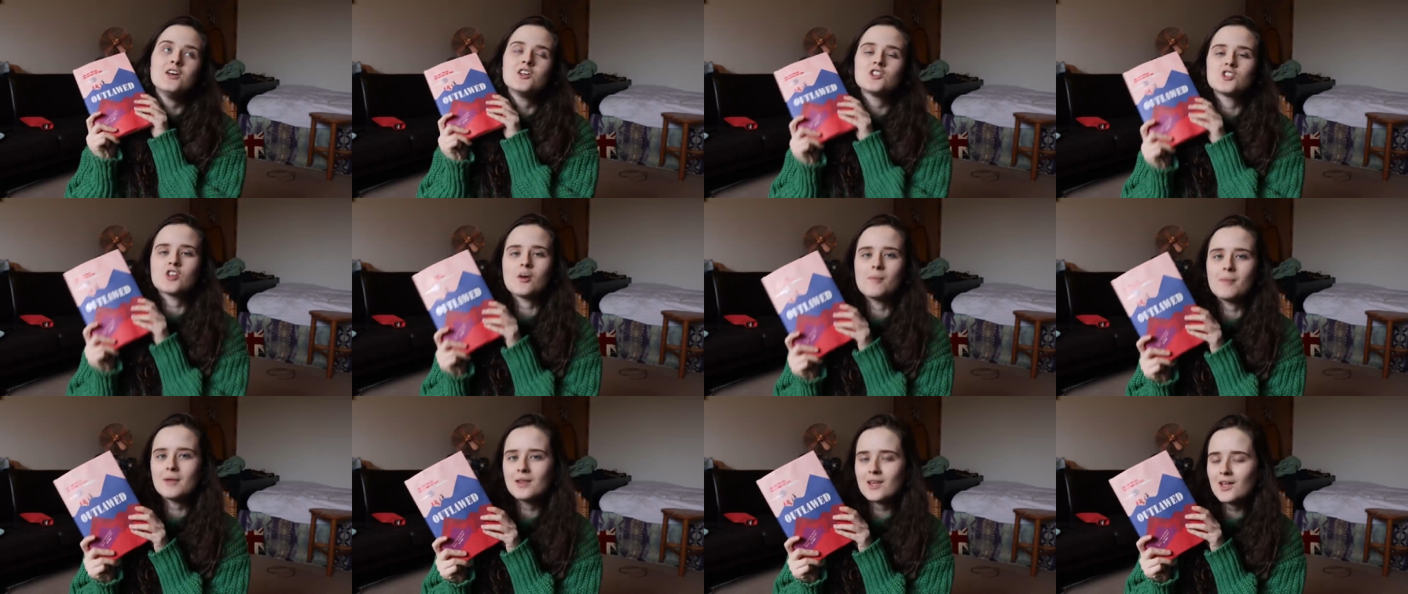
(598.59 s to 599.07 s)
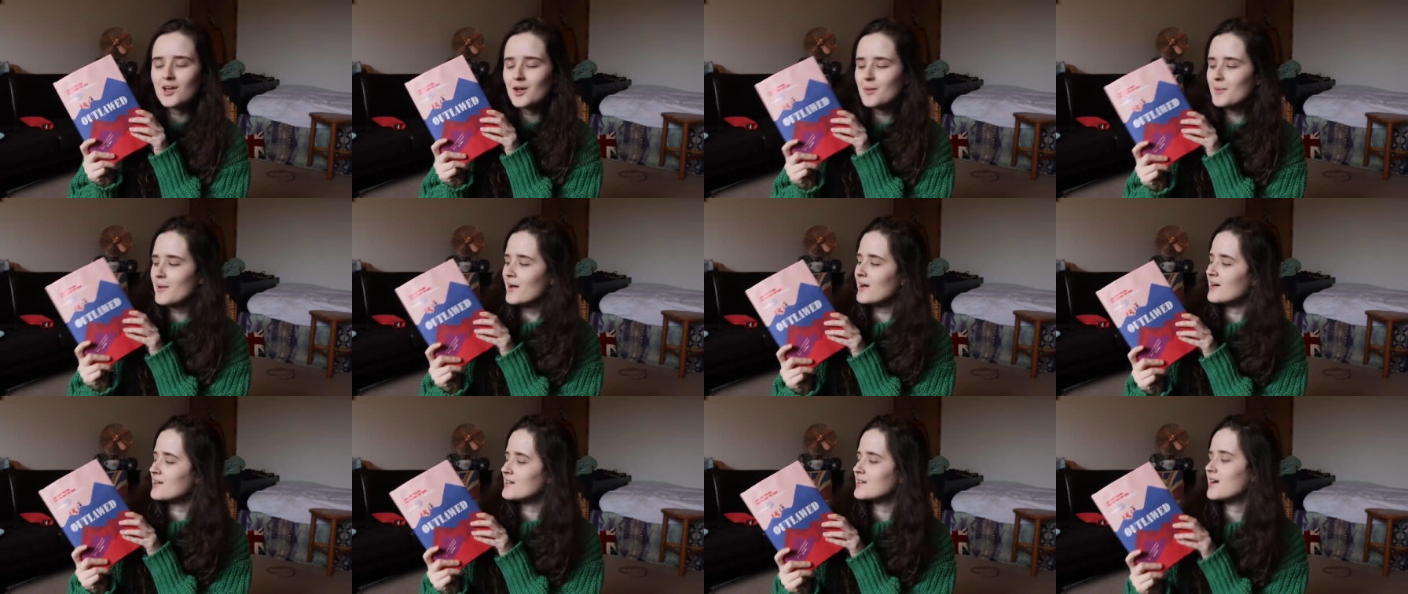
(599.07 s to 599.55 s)
so I'm a little
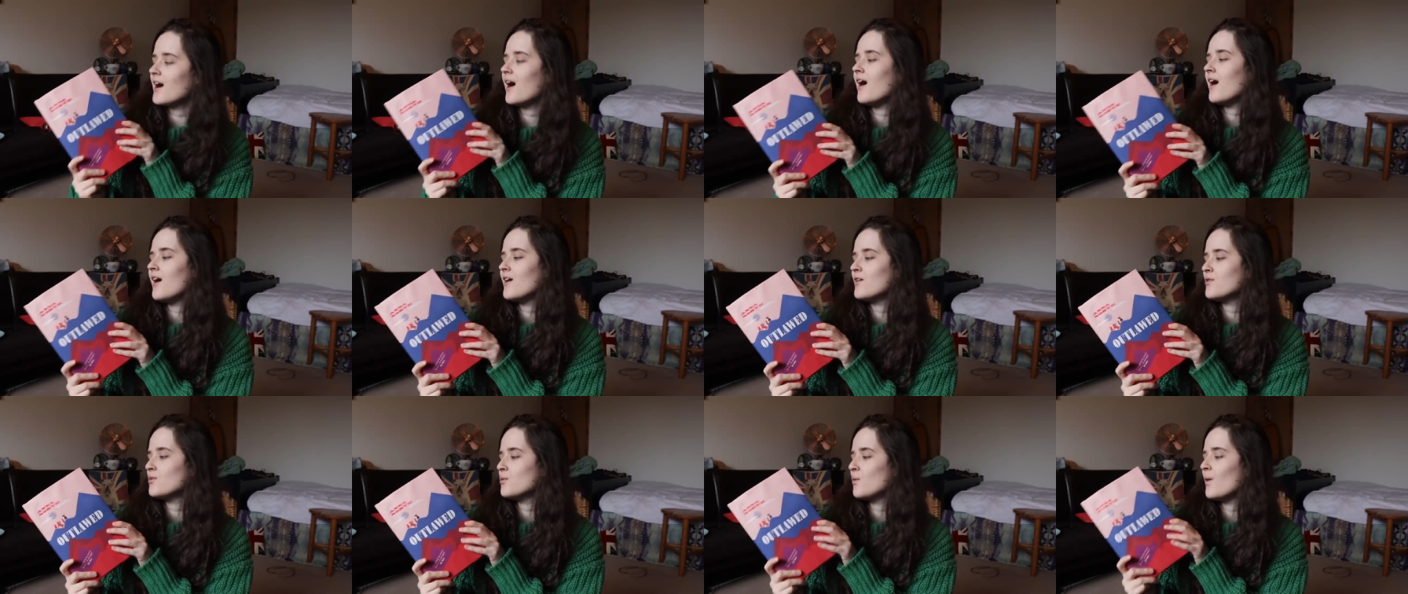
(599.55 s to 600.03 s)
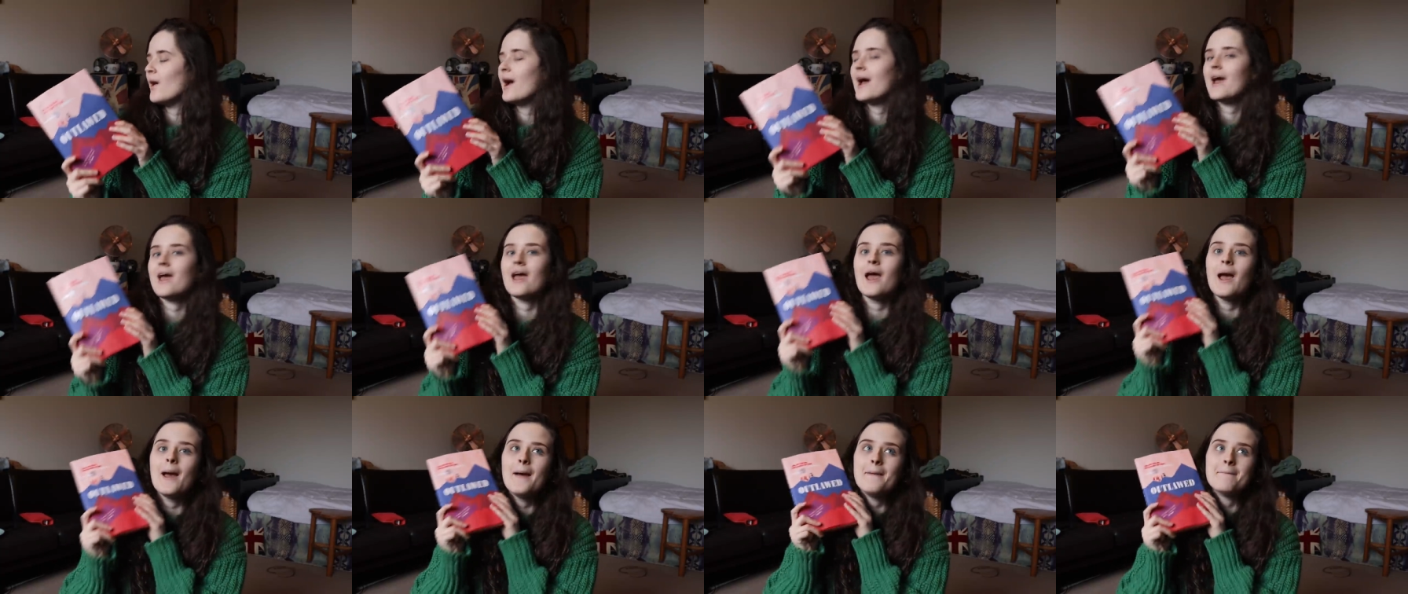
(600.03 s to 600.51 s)
bit under
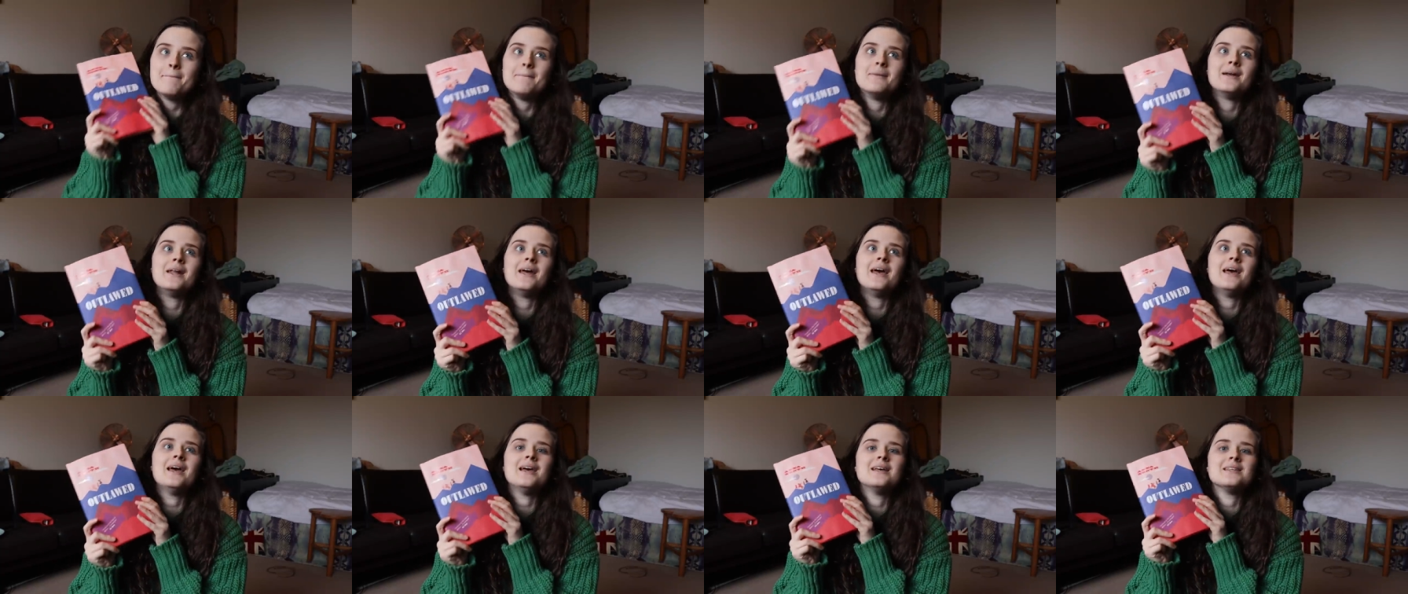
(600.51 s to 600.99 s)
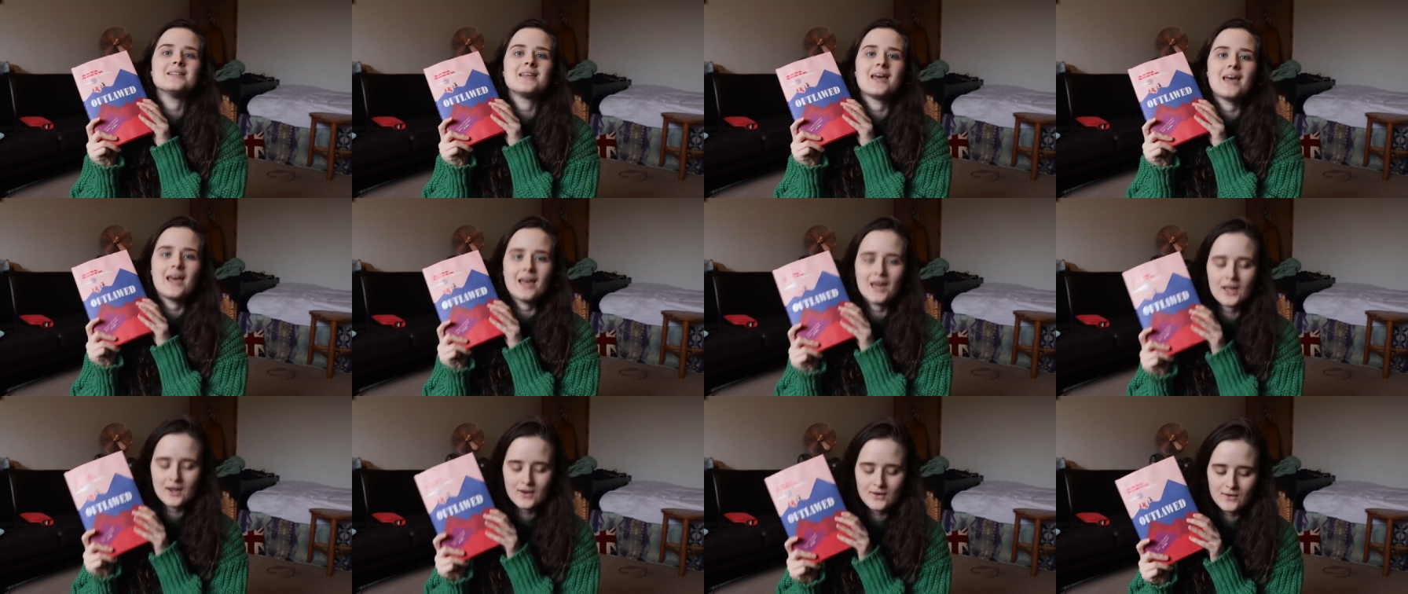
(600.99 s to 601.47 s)
halfway, but it is
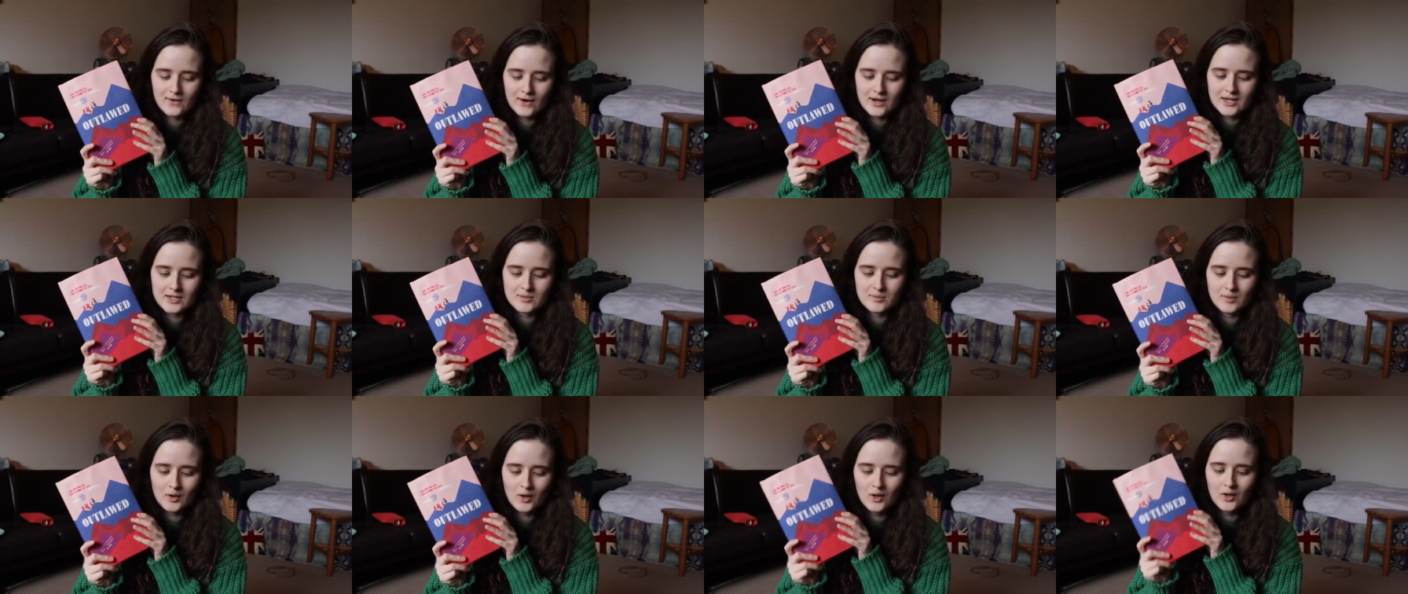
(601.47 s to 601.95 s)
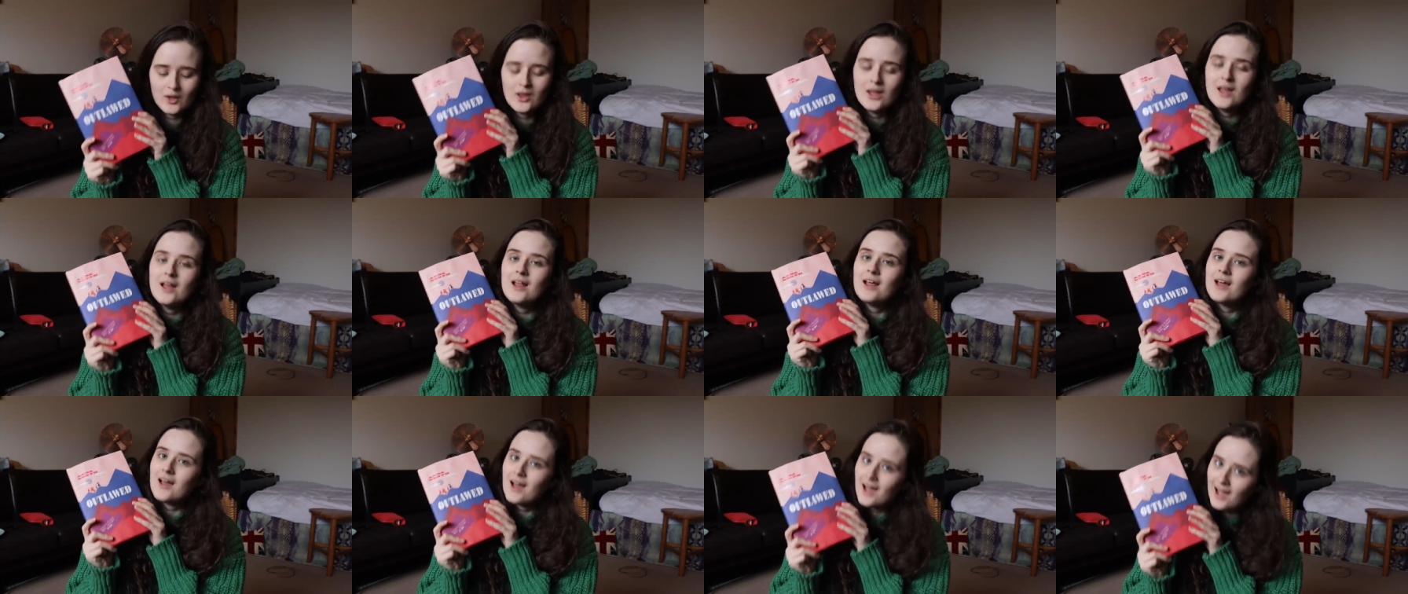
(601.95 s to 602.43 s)
incredible.
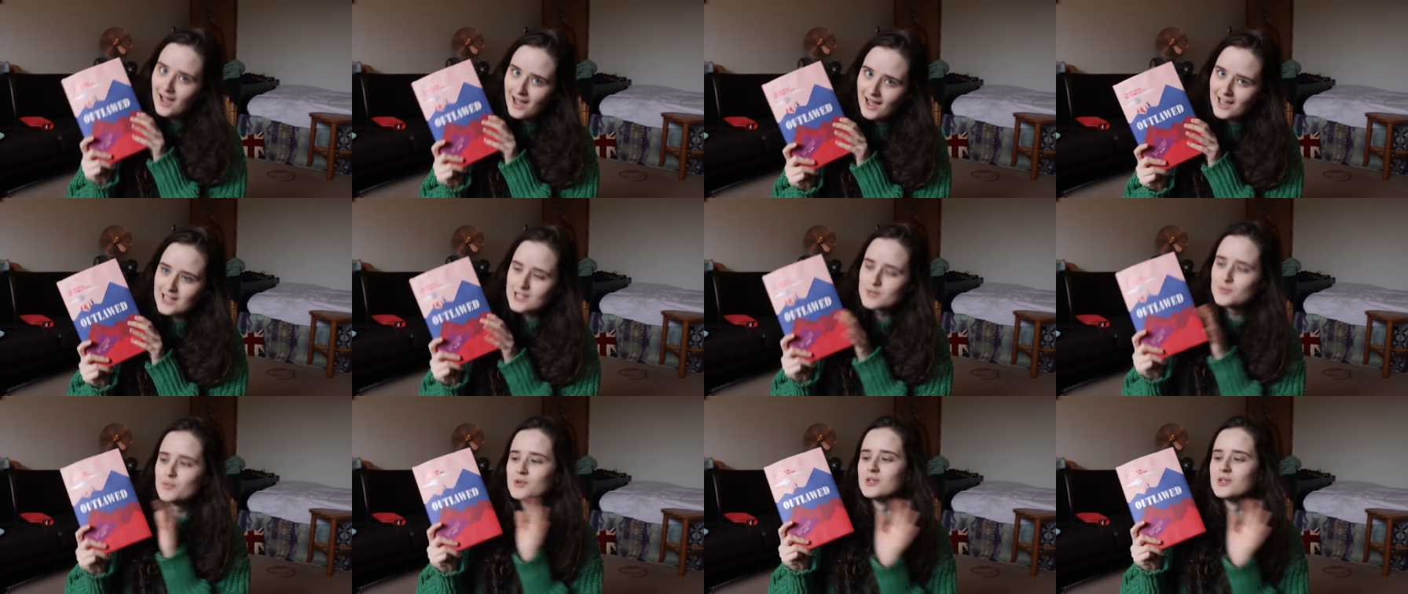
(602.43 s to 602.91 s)
As